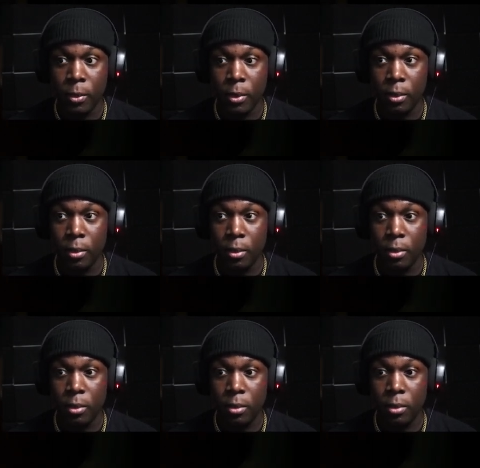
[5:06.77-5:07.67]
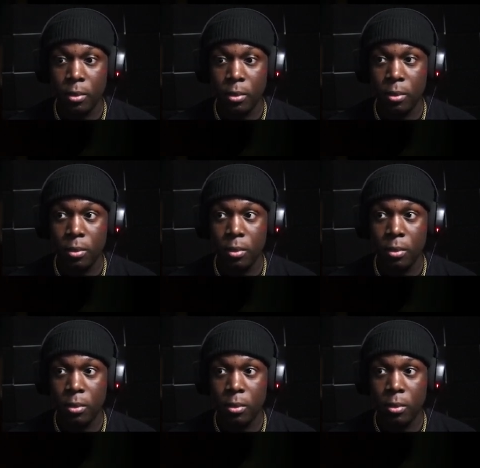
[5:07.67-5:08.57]

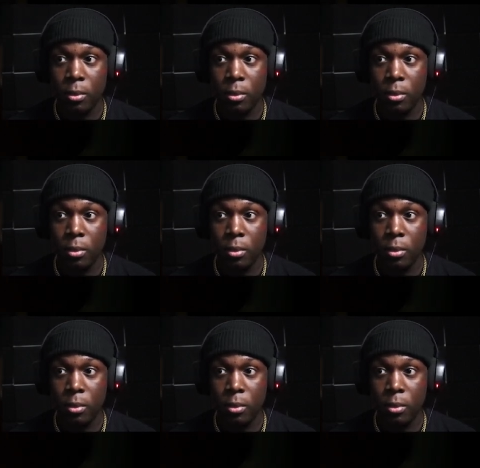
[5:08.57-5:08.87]
(no one is talking)